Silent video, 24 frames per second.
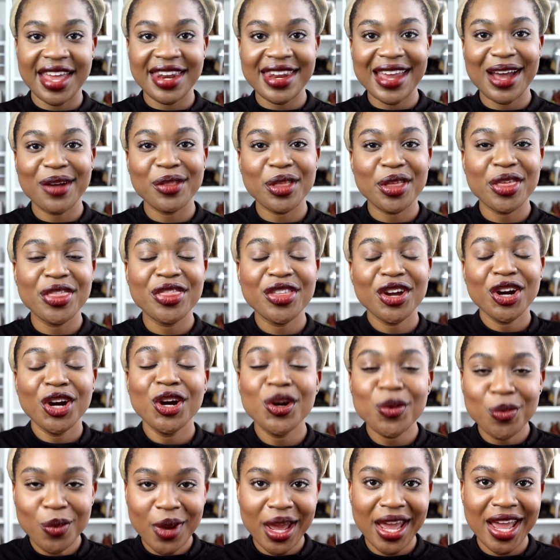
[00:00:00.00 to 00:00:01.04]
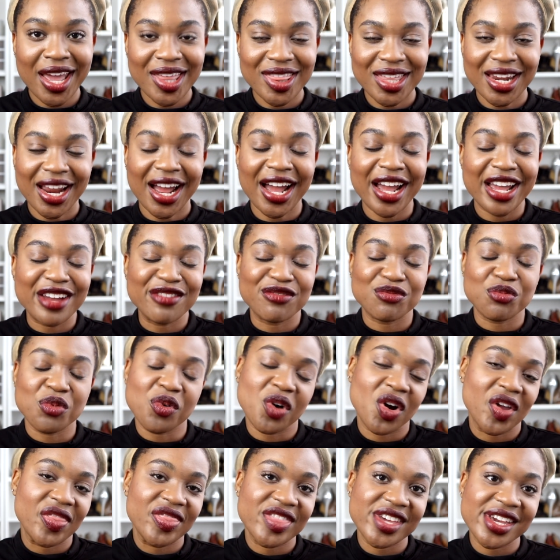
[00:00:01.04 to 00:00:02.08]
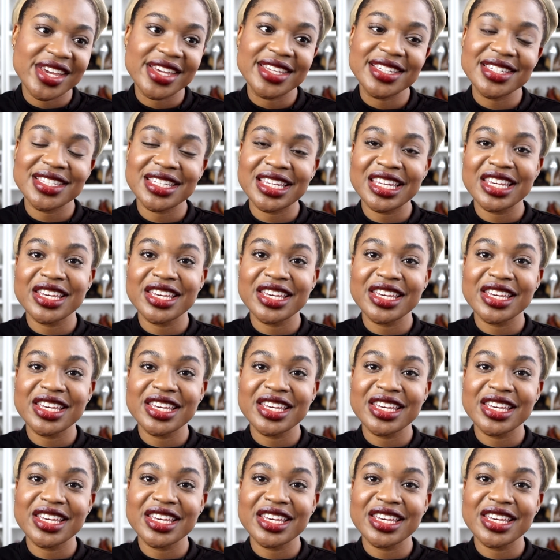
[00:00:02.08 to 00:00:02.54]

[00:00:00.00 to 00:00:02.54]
And now the third way that I have worn this